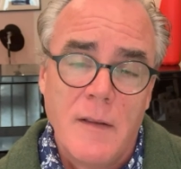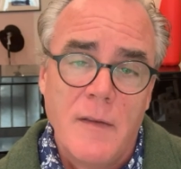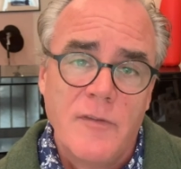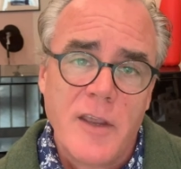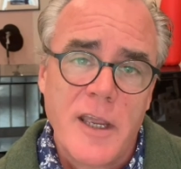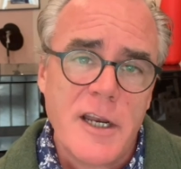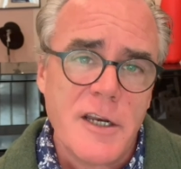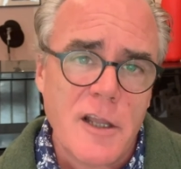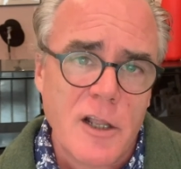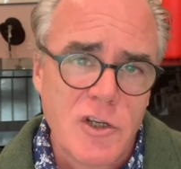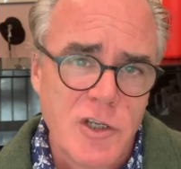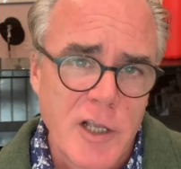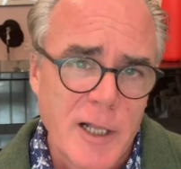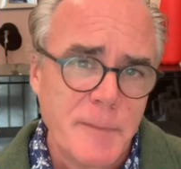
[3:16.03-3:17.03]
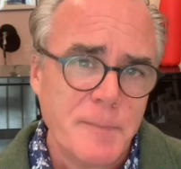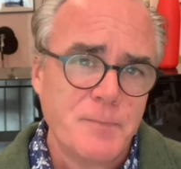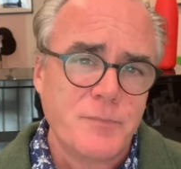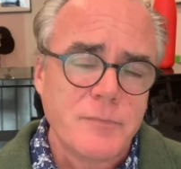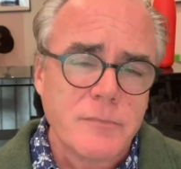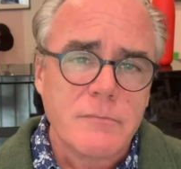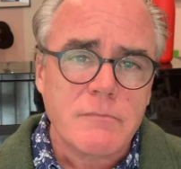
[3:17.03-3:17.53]
So in a nutshell,
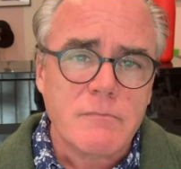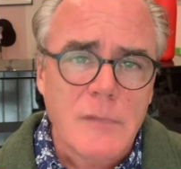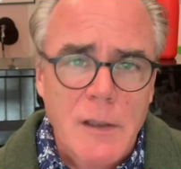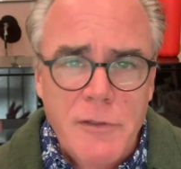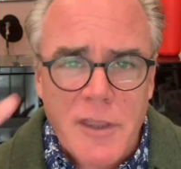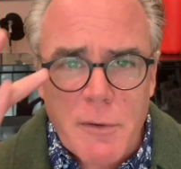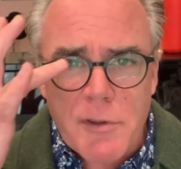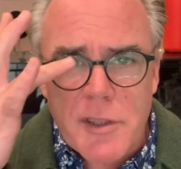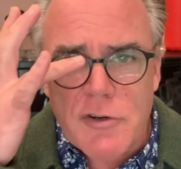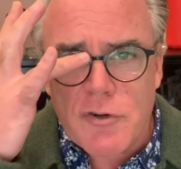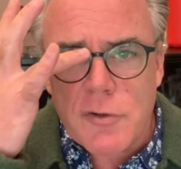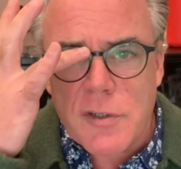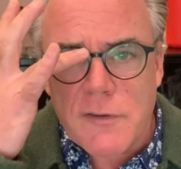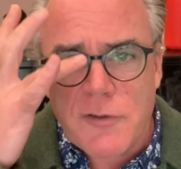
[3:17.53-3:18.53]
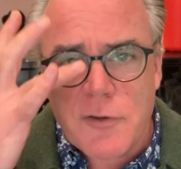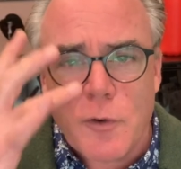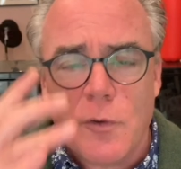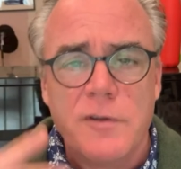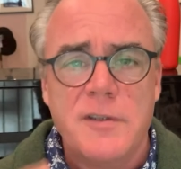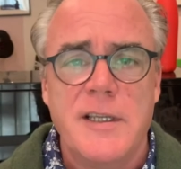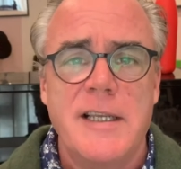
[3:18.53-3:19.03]
the thing with intrusive thoughts